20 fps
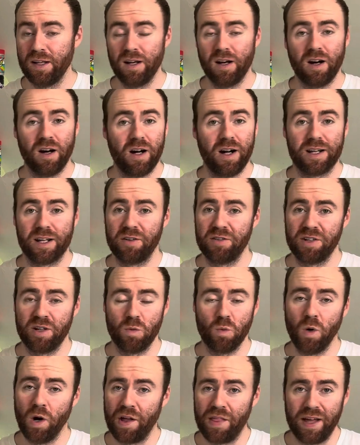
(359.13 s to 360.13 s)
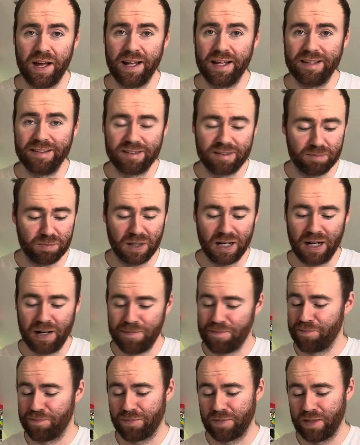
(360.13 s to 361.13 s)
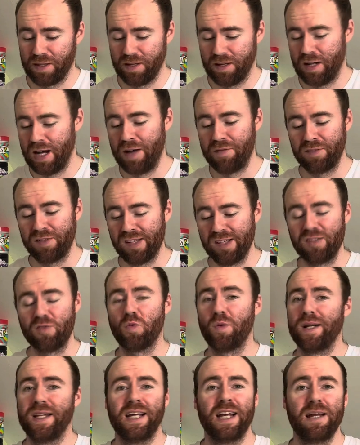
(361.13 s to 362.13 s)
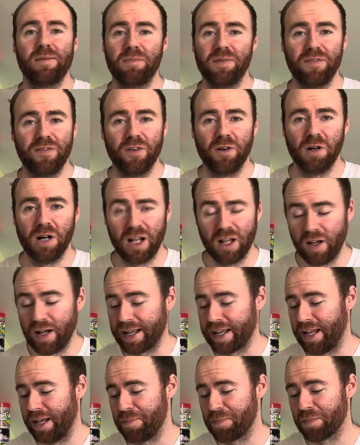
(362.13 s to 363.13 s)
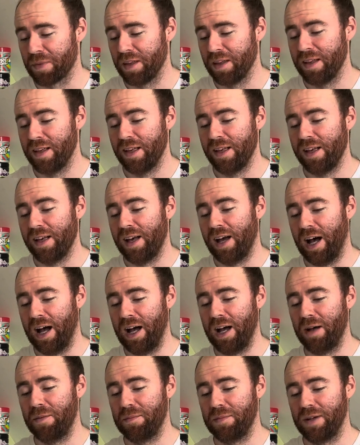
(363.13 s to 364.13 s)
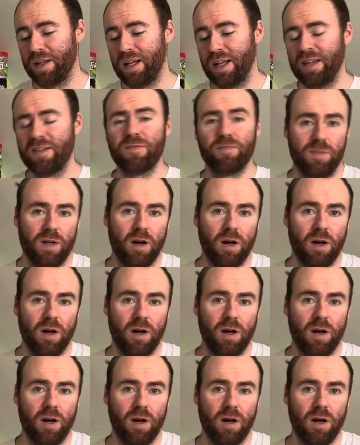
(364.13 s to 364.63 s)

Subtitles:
I don't know why that is, but I haven't seen 28 before. I like it. It's